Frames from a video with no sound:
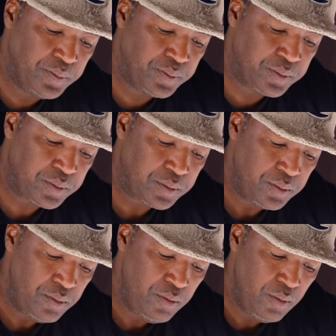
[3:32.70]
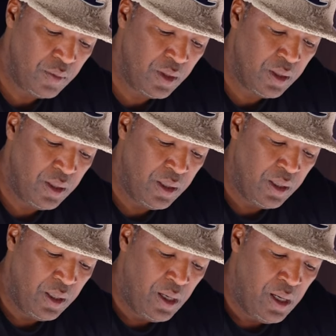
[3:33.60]

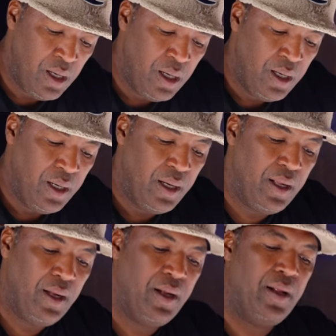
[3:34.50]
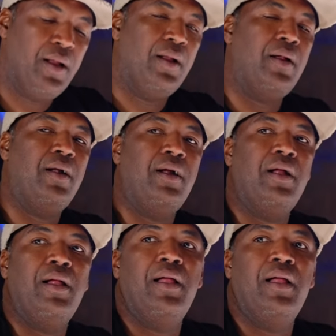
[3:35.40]
(no one is talking)